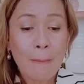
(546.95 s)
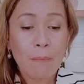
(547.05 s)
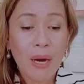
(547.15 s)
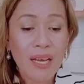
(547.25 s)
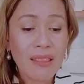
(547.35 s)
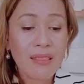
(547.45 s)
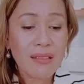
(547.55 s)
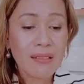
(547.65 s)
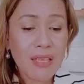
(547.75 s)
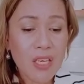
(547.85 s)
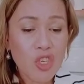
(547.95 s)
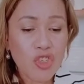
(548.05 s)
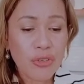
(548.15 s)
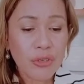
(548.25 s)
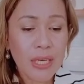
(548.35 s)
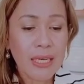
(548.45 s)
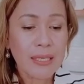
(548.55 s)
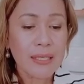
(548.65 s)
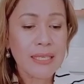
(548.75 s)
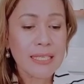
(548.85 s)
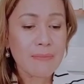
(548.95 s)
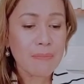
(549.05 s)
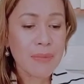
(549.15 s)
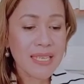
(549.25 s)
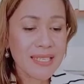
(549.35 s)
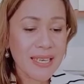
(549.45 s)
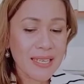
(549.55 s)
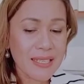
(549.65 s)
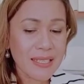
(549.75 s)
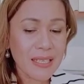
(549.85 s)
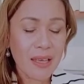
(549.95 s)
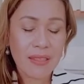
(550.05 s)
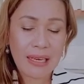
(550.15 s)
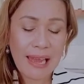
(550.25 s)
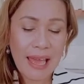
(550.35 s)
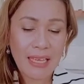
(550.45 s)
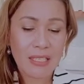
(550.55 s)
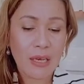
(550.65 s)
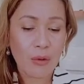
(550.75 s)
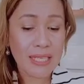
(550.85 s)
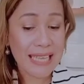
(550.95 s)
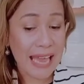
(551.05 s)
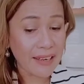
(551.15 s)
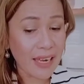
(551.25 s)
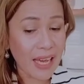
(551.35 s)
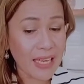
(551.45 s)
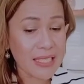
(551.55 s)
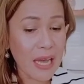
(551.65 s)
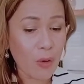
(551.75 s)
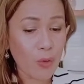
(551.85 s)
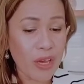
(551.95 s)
but the teacher dismisses the class. Now, let's analyze now.